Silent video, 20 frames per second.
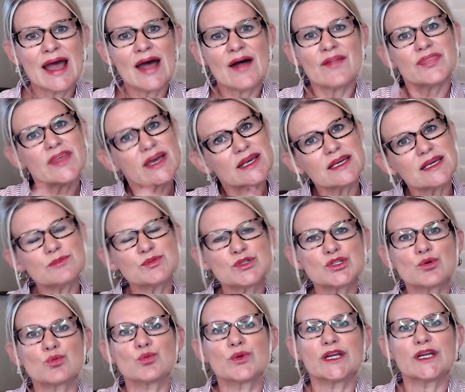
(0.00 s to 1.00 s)
That keeps your
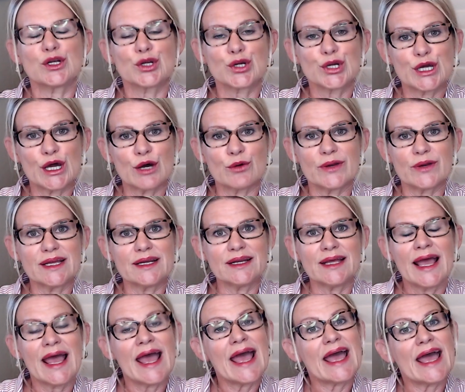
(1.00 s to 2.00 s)
reader going,
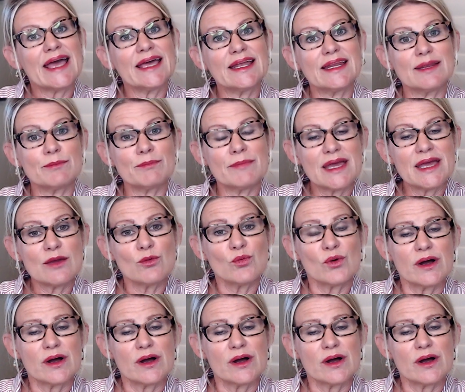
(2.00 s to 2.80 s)
and it may